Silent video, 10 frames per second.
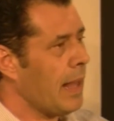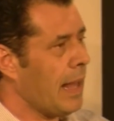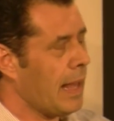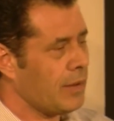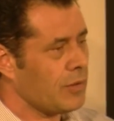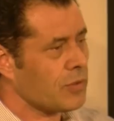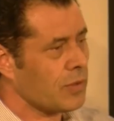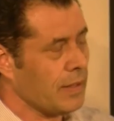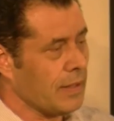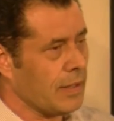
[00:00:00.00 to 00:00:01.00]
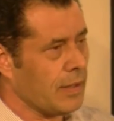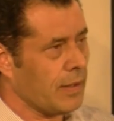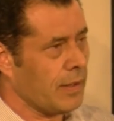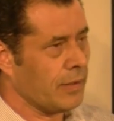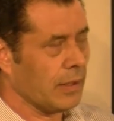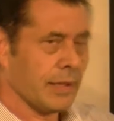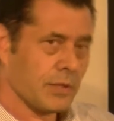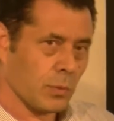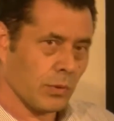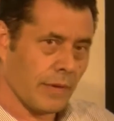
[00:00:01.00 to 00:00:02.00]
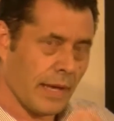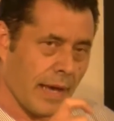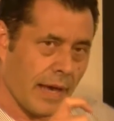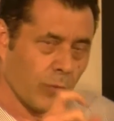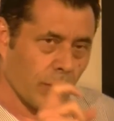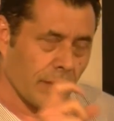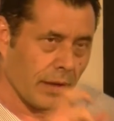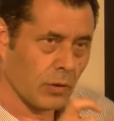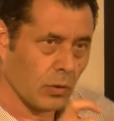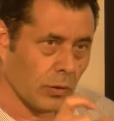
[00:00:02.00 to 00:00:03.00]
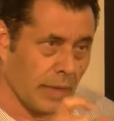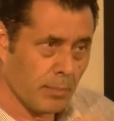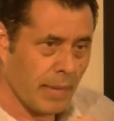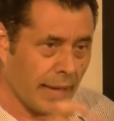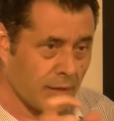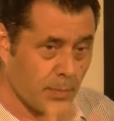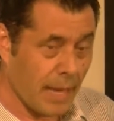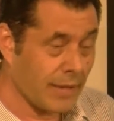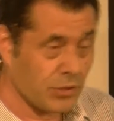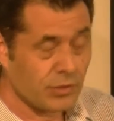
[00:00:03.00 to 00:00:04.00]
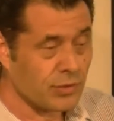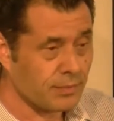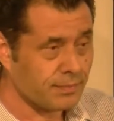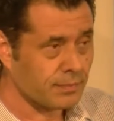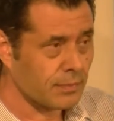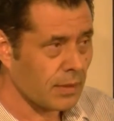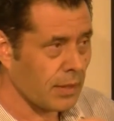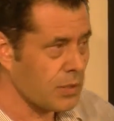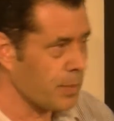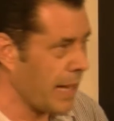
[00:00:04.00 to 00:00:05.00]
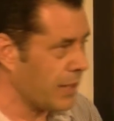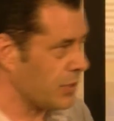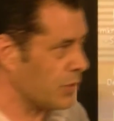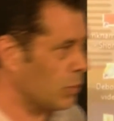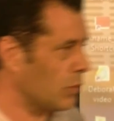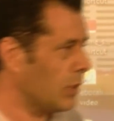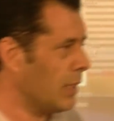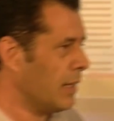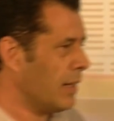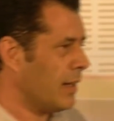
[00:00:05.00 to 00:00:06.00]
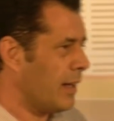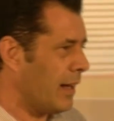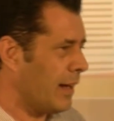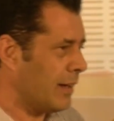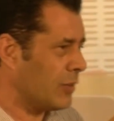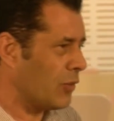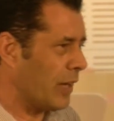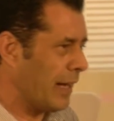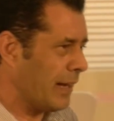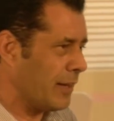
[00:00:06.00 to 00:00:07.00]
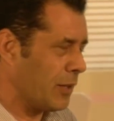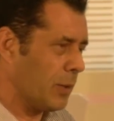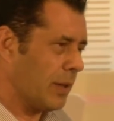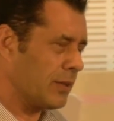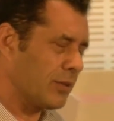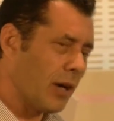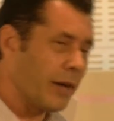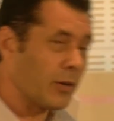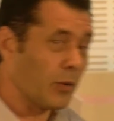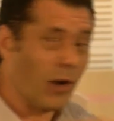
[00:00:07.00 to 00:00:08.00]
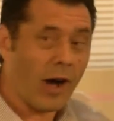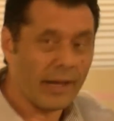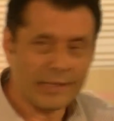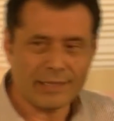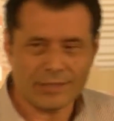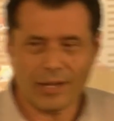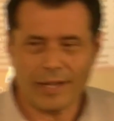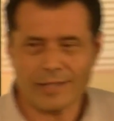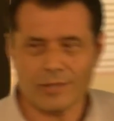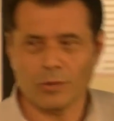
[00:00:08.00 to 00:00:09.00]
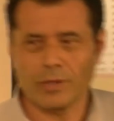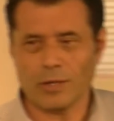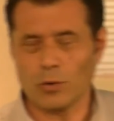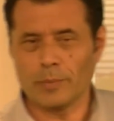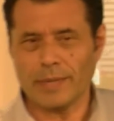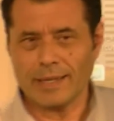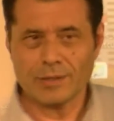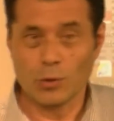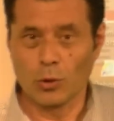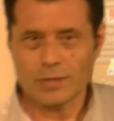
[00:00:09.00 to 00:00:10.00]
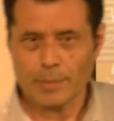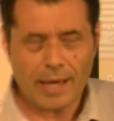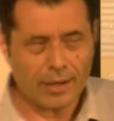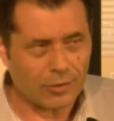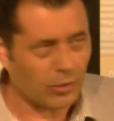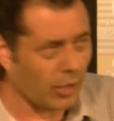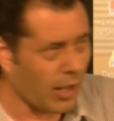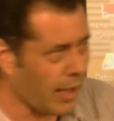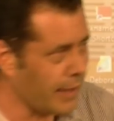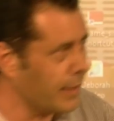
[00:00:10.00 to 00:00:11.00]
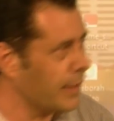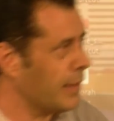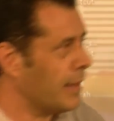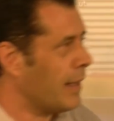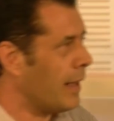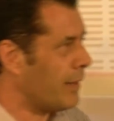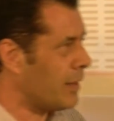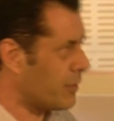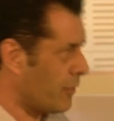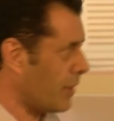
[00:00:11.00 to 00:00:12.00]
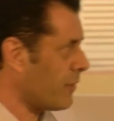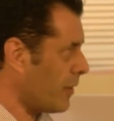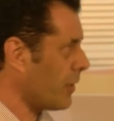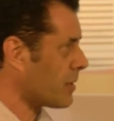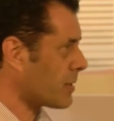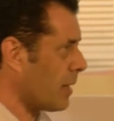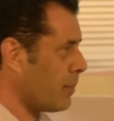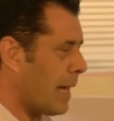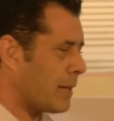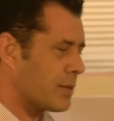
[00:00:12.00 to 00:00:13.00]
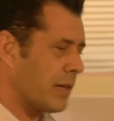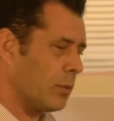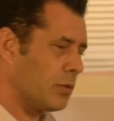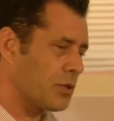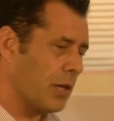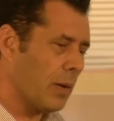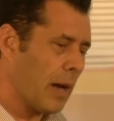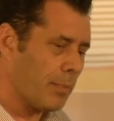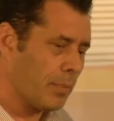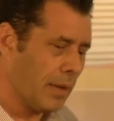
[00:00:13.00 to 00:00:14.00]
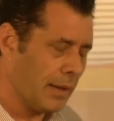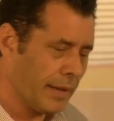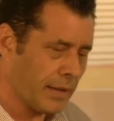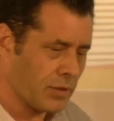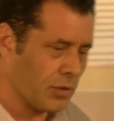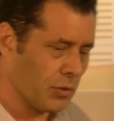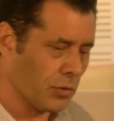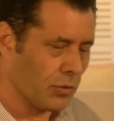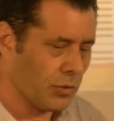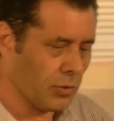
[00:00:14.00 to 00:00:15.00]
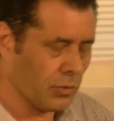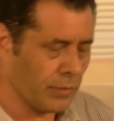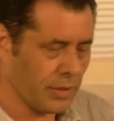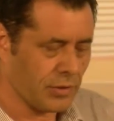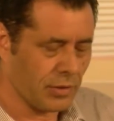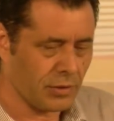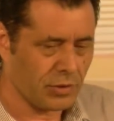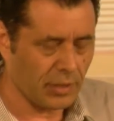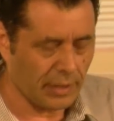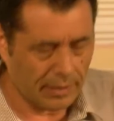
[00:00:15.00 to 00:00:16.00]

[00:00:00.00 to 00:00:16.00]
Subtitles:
and the list will then have what they call impact badges. Those badges will say that you are cited or highly cited, or that you're being talked about online, and there's various badges that will show up next to your research